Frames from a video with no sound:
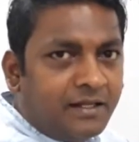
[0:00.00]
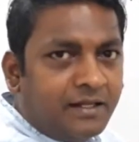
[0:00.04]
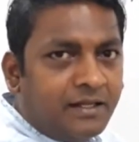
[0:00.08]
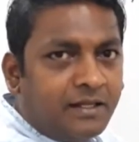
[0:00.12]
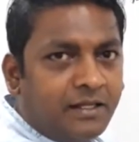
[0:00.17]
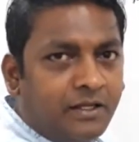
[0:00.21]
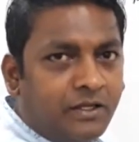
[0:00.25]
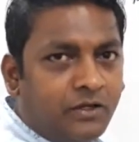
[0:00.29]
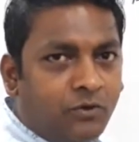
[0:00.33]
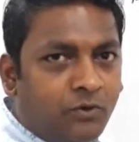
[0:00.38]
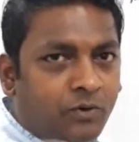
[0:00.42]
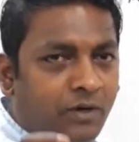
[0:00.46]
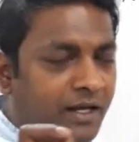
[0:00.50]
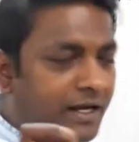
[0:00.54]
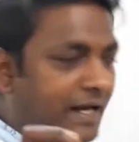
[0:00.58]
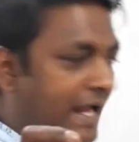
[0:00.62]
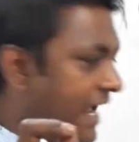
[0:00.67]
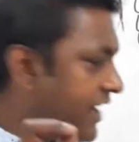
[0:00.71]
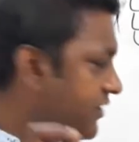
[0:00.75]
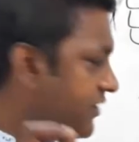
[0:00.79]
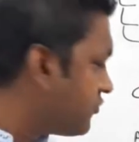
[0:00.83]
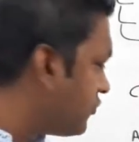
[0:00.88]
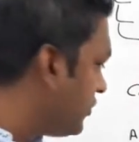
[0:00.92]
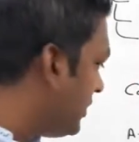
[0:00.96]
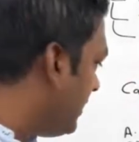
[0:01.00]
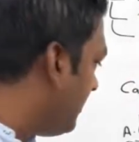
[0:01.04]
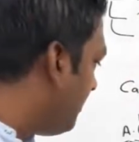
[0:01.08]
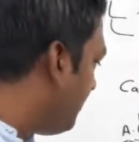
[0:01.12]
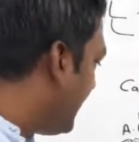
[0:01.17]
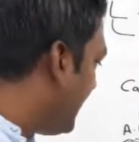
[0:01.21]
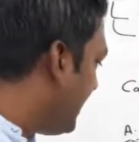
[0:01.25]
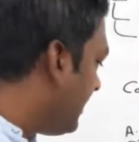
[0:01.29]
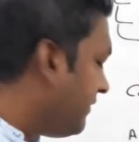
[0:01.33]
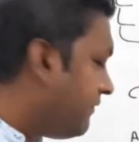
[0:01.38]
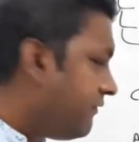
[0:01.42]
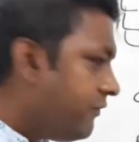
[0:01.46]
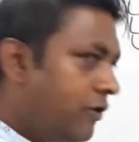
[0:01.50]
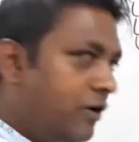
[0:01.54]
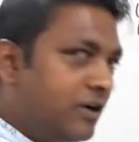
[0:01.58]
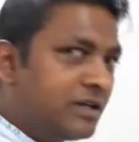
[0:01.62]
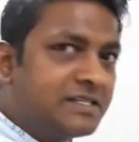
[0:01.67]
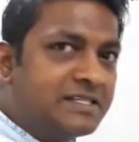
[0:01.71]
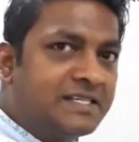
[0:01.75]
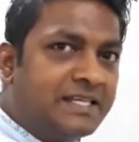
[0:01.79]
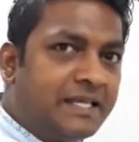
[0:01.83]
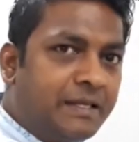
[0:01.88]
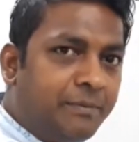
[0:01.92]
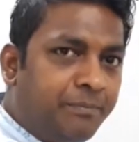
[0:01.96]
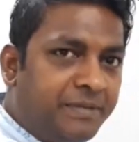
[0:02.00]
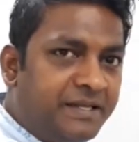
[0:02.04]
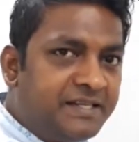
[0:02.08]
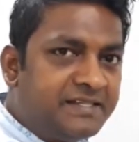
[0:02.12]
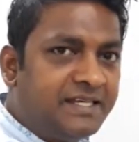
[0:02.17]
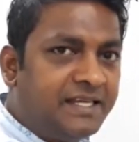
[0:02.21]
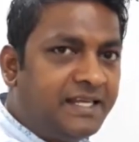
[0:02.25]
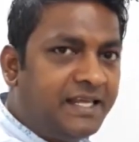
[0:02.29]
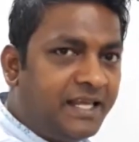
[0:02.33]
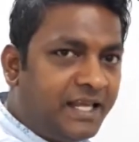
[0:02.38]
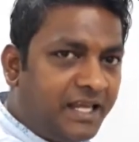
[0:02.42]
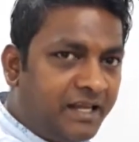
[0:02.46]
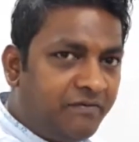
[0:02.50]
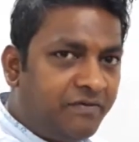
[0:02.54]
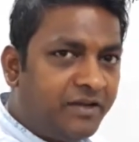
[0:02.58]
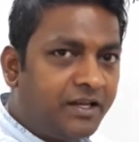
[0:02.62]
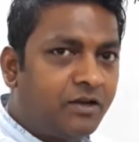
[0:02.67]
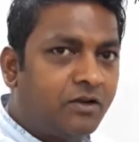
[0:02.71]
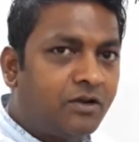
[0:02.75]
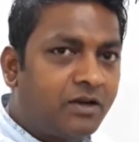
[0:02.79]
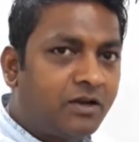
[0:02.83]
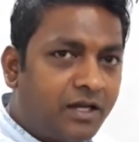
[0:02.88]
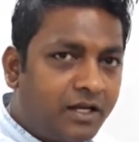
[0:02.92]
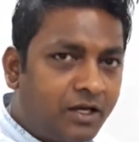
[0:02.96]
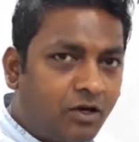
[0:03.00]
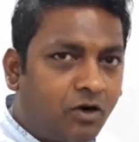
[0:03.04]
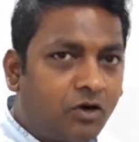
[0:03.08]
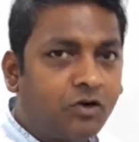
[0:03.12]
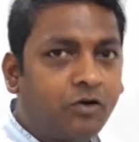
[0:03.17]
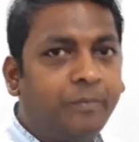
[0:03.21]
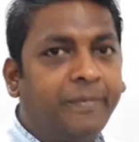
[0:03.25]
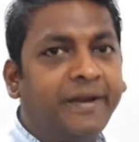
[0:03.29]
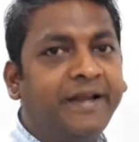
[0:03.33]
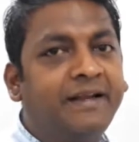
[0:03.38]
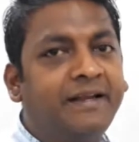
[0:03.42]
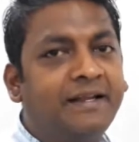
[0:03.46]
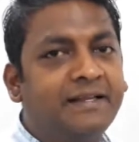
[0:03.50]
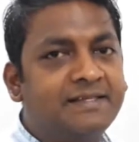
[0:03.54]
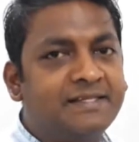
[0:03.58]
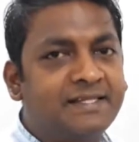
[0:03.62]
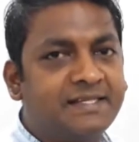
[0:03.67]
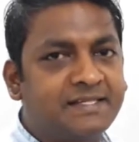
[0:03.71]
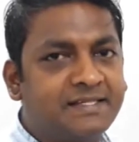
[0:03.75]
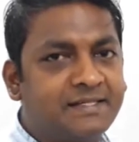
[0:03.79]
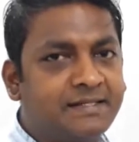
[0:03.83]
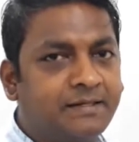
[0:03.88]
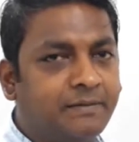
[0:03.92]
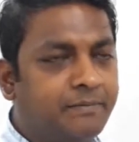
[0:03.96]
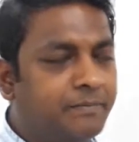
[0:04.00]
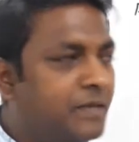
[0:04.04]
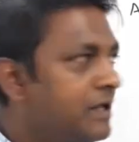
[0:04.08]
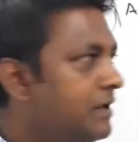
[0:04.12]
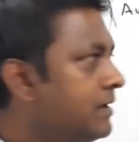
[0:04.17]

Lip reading: you are actually paying for CPC even on an automated system.